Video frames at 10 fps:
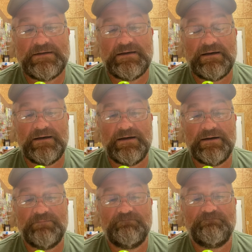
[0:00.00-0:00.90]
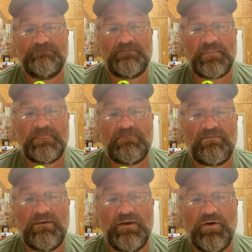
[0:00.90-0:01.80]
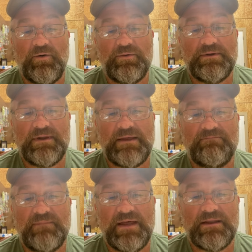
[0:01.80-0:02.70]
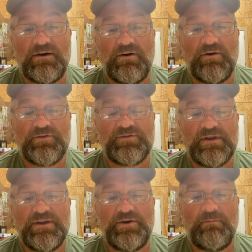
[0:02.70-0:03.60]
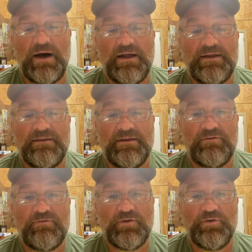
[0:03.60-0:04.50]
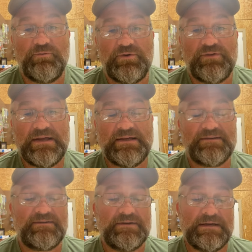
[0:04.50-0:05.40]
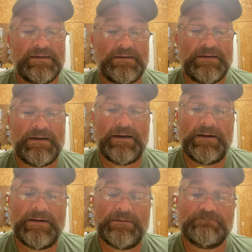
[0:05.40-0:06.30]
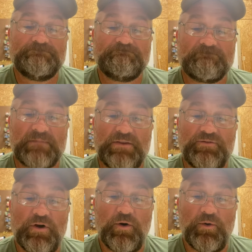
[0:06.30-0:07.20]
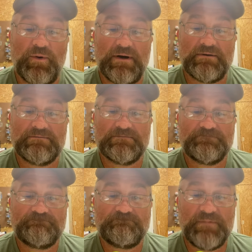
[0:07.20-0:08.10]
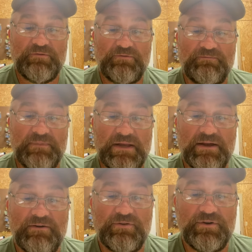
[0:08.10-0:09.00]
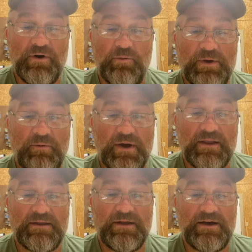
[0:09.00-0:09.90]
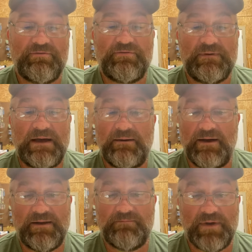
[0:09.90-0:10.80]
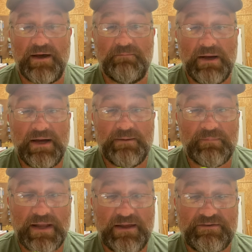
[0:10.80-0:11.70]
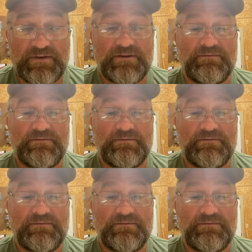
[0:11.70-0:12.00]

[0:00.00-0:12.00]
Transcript: Um, you know, and that, that long, slender body that a fluke presents. Um, and so, uh, if any of you know me well enough, I, am not buying plastic.